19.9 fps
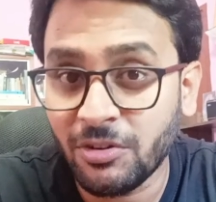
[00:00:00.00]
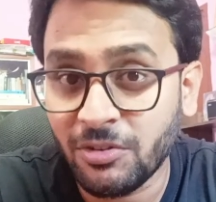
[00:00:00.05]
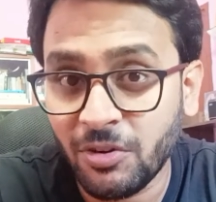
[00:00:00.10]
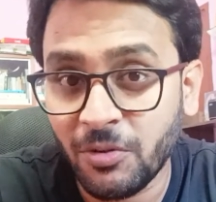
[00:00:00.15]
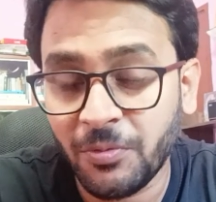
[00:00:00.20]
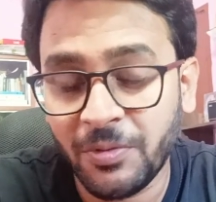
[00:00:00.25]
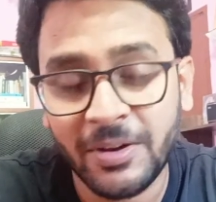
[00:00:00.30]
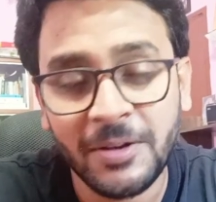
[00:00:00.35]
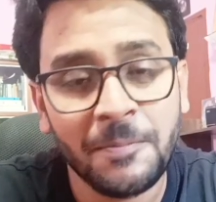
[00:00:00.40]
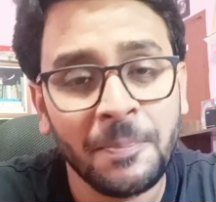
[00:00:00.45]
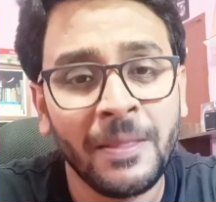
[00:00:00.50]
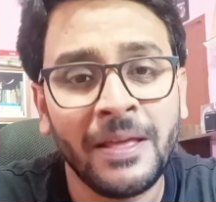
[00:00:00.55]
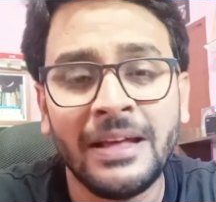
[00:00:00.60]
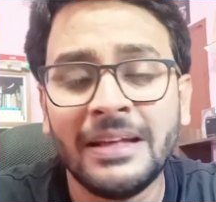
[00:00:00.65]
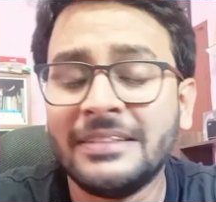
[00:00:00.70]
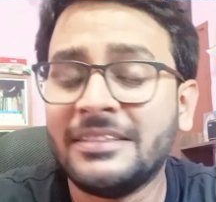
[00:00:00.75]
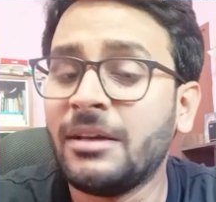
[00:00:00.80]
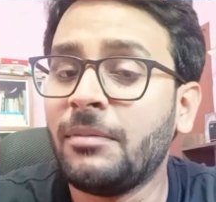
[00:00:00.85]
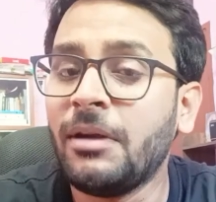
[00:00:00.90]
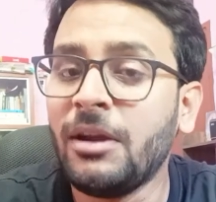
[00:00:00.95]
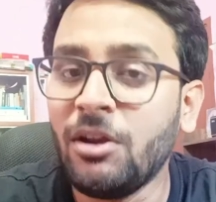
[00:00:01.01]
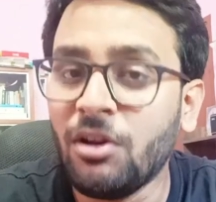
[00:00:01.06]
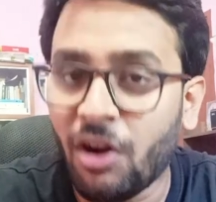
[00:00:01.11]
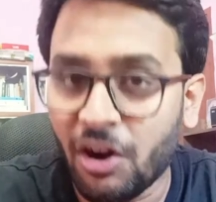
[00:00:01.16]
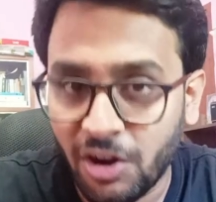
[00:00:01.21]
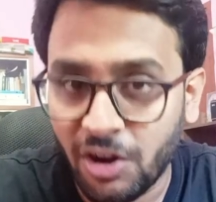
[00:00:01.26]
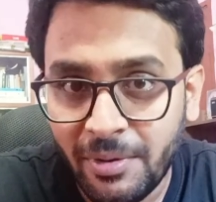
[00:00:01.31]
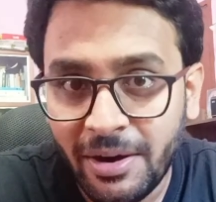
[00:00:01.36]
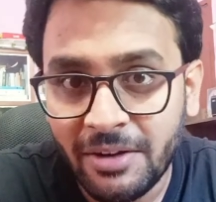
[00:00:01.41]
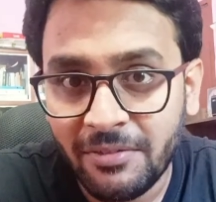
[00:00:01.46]
out of it there will be a
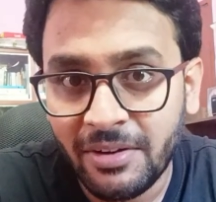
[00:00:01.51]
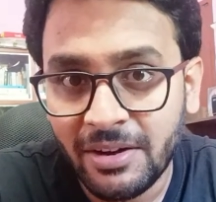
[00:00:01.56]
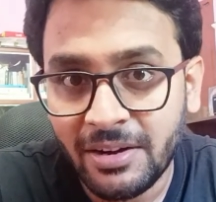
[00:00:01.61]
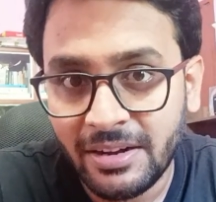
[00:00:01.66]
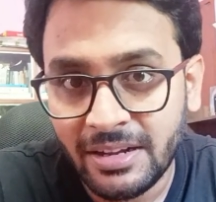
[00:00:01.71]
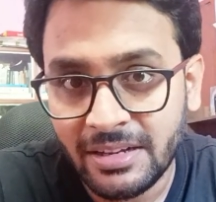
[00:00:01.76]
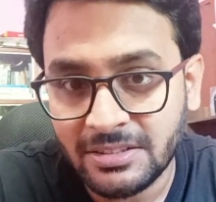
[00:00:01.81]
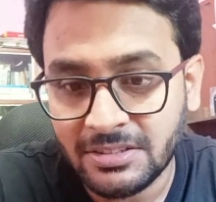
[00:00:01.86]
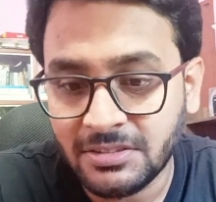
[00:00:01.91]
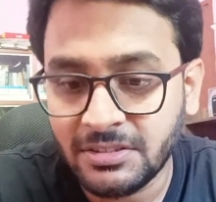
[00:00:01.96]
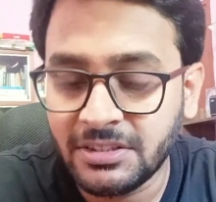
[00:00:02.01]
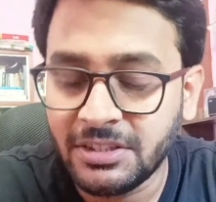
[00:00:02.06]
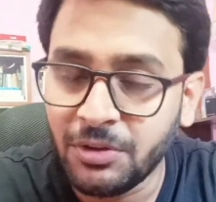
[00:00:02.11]
lot of advantage